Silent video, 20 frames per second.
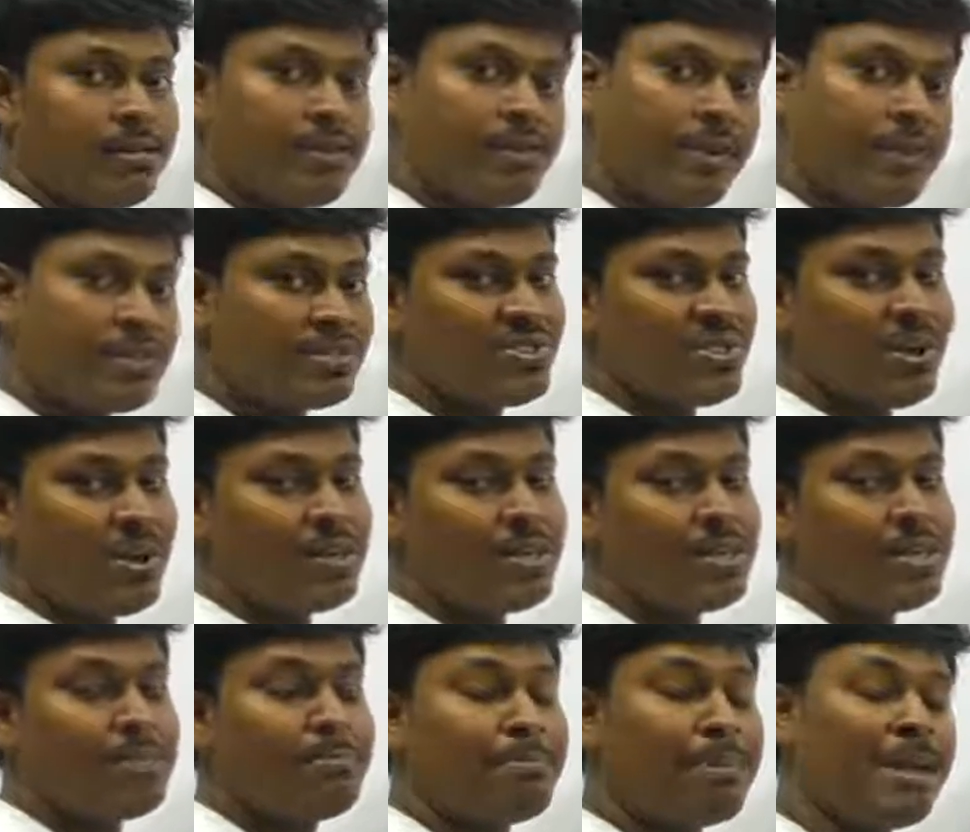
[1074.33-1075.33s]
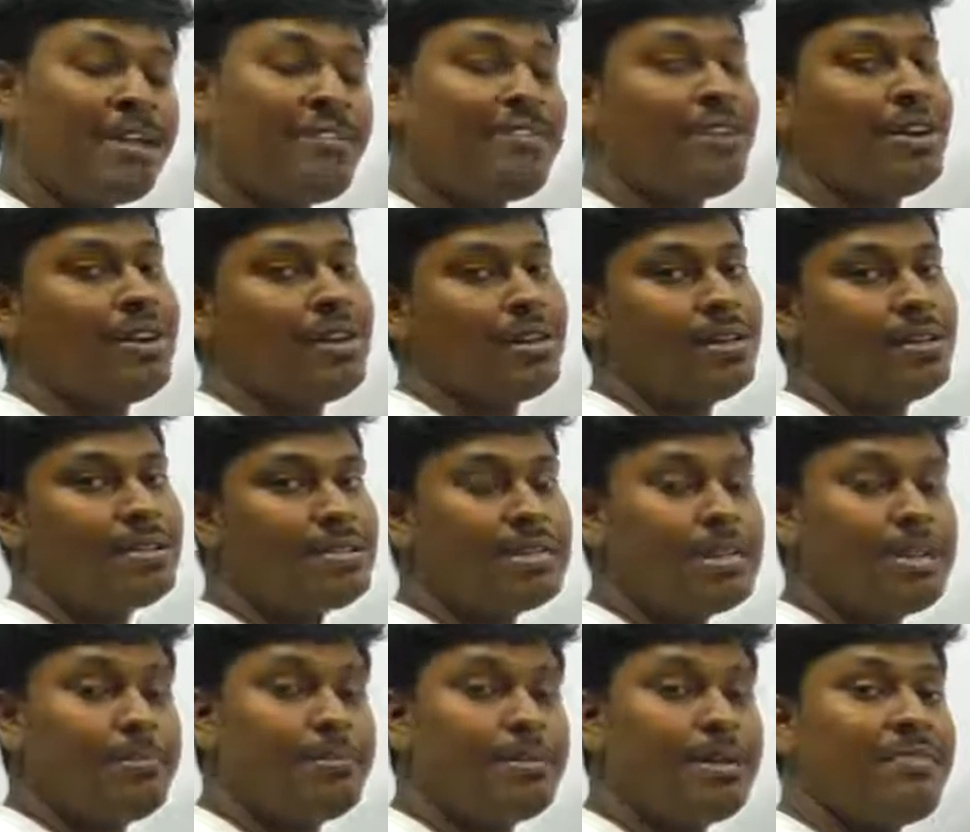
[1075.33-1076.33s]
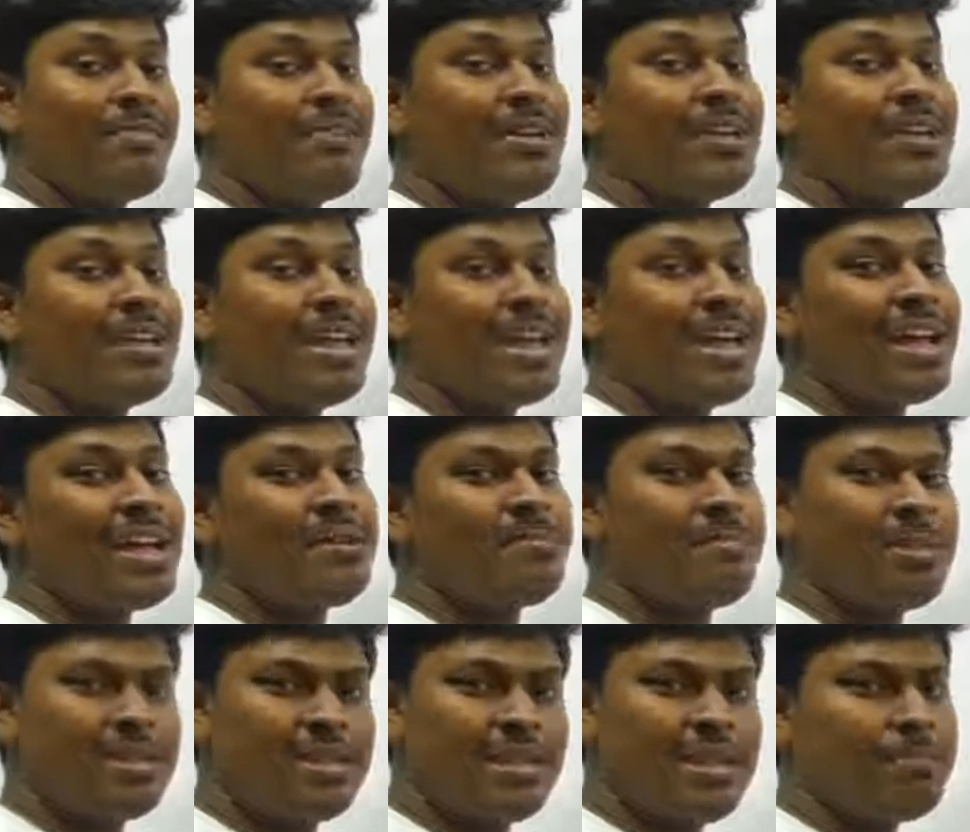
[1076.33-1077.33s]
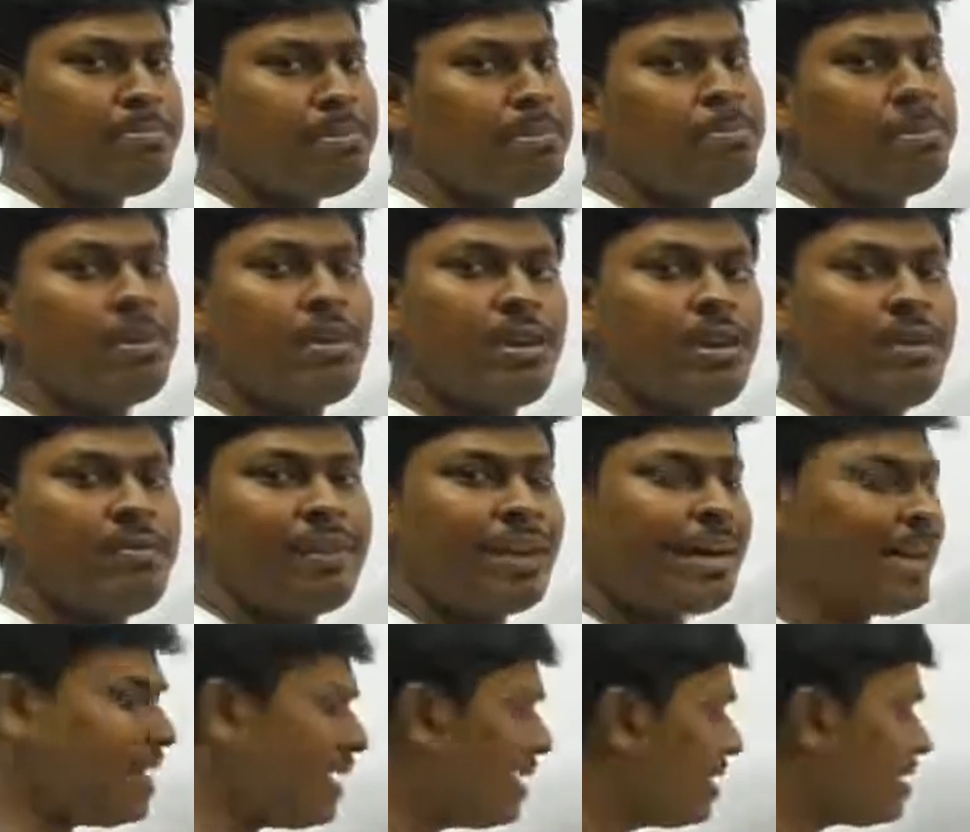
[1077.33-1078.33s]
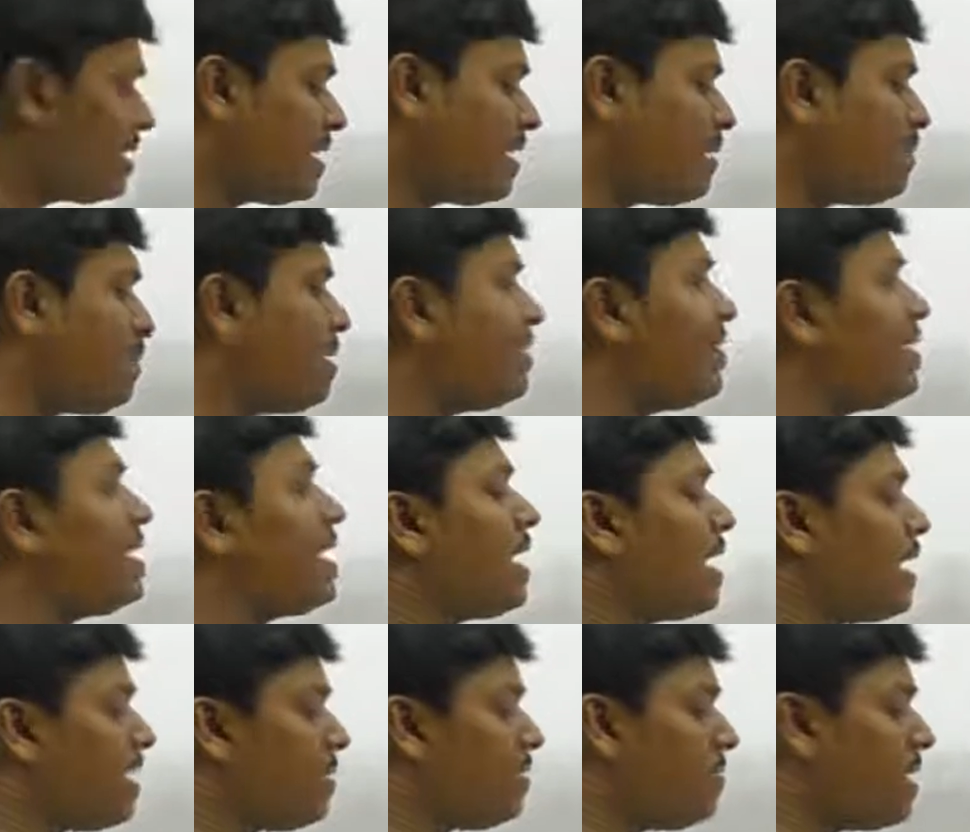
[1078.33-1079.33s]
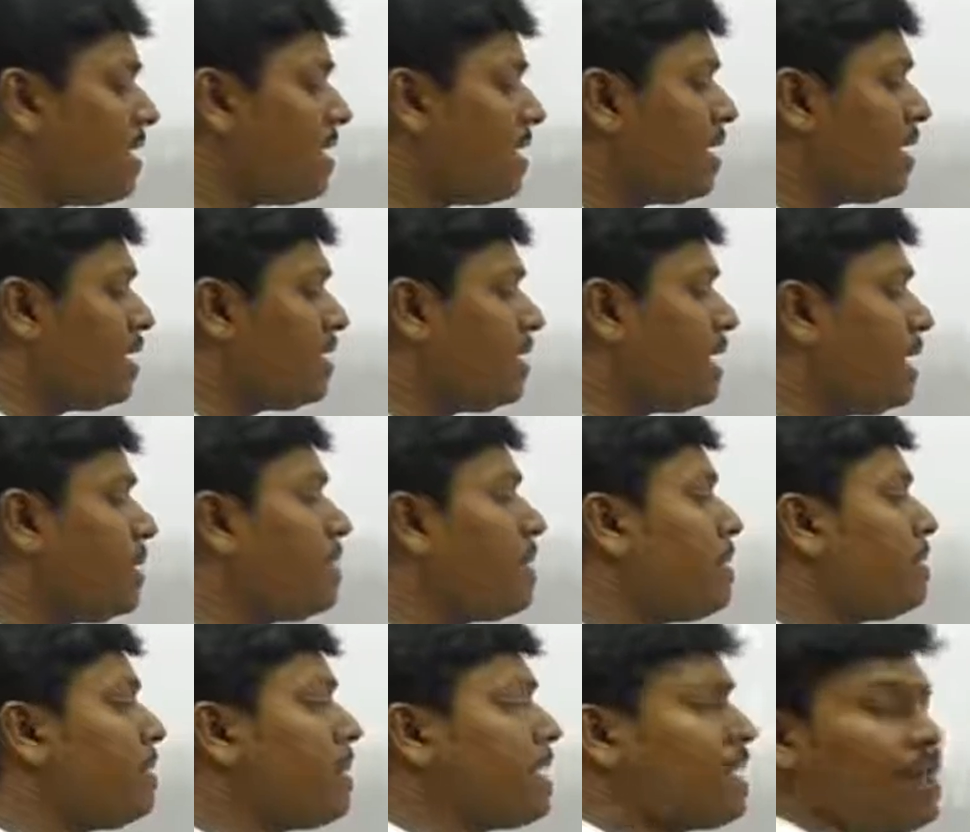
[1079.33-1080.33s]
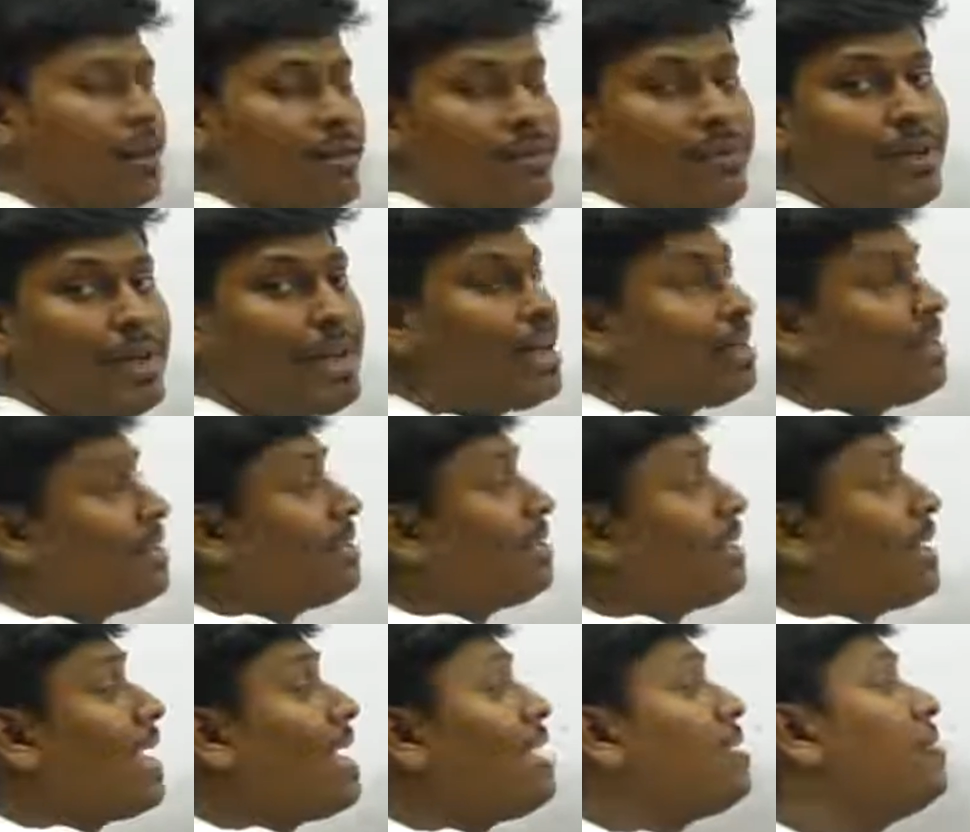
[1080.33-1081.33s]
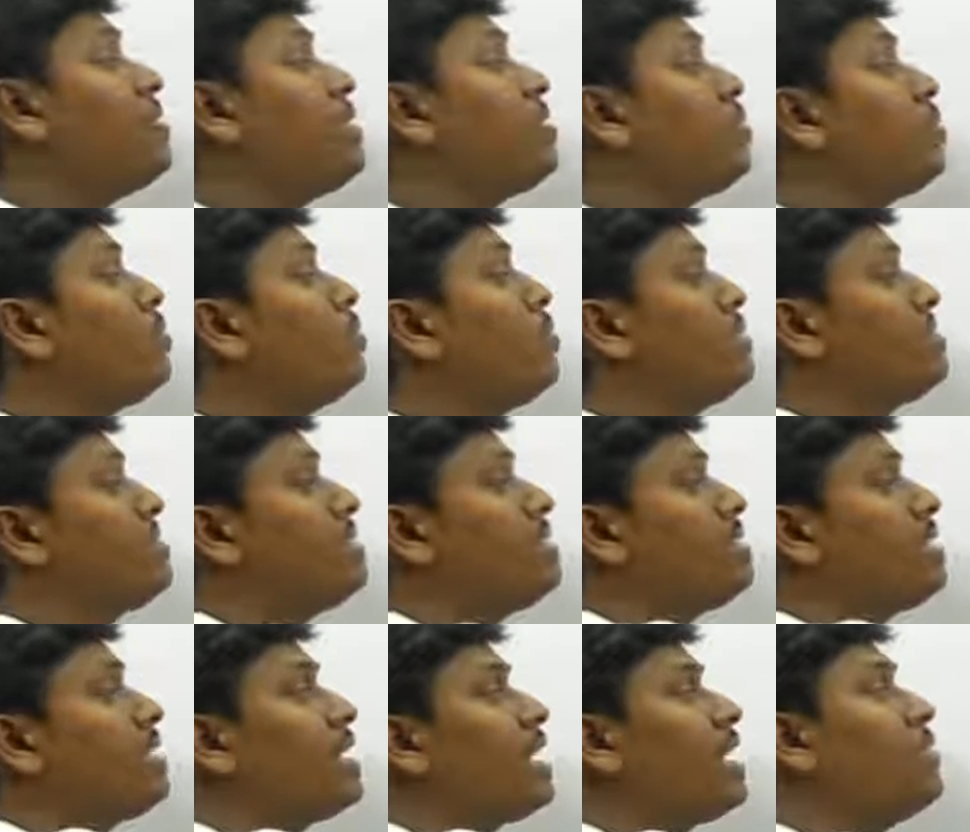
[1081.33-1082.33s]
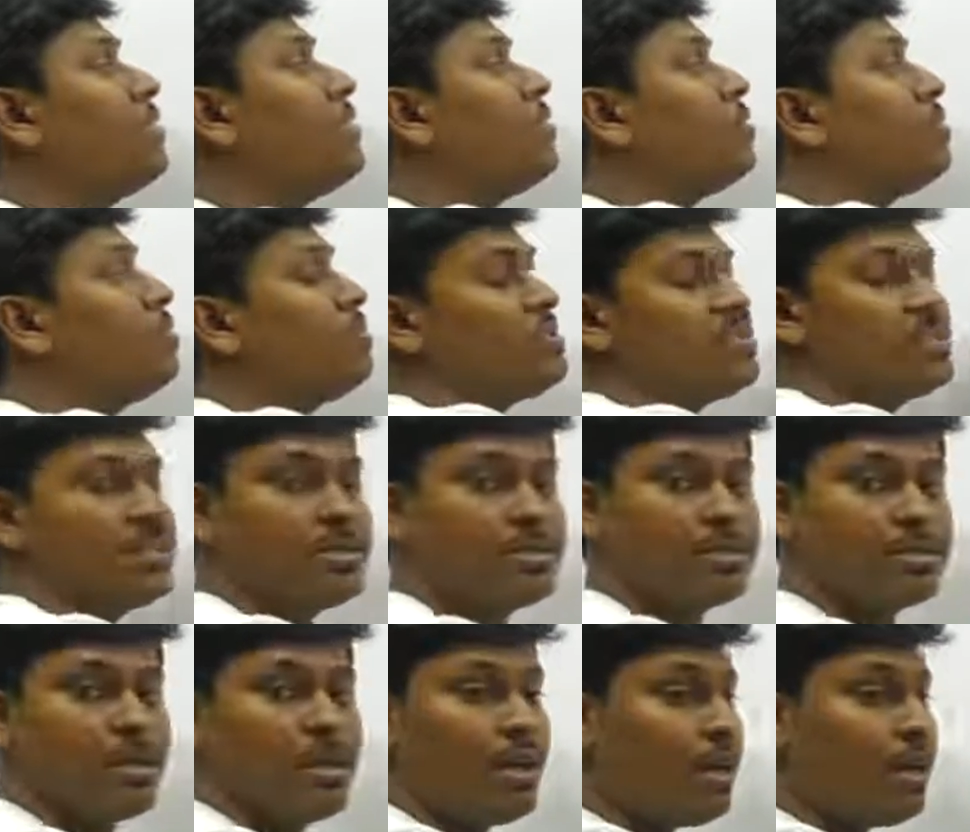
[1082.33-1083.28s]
Friends, got it? My word is between A and B 3 people are living. I can say that between A and B 3 people are living and can be 2 positions. It can be 2 positions.